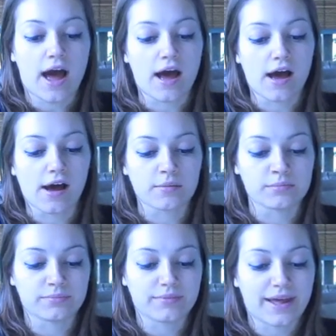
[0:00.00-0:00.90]

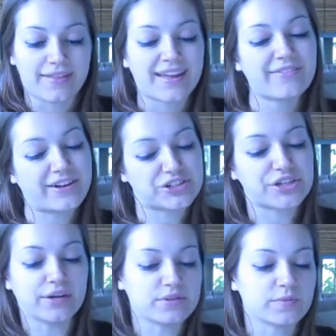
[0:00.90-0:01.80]
And then
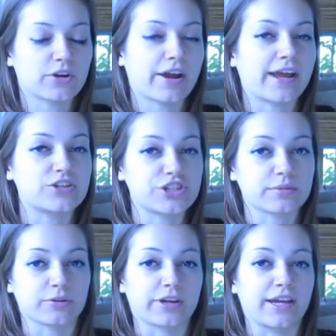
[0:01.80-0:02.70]
eventually it was McRae and
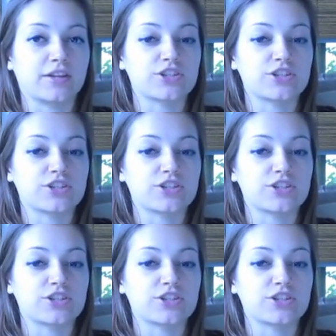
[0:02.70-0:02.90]
Gina Marie.